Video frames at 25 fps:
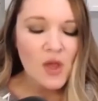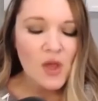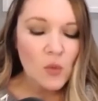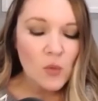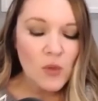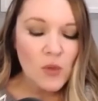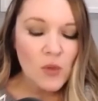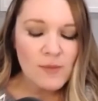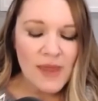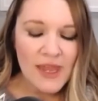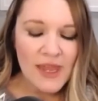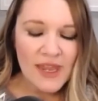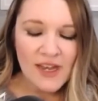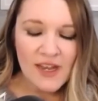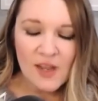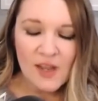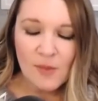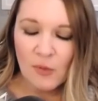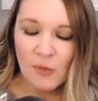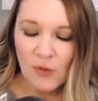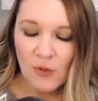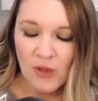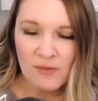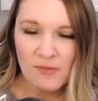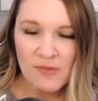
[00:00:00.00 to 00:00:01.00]
We made an
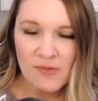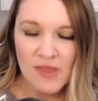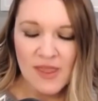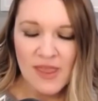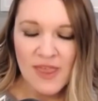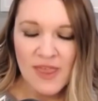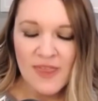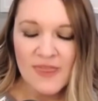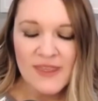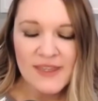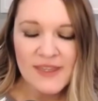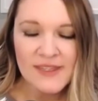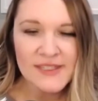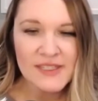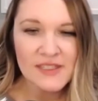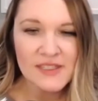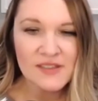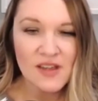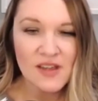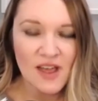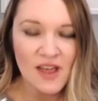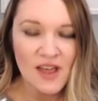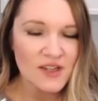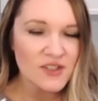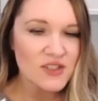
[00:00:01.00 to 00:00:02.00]
appointment, and this
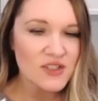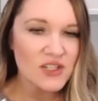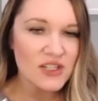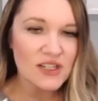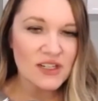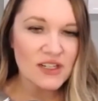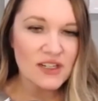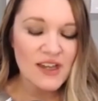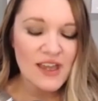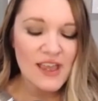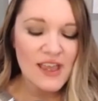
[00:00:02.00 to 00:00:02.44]
doctor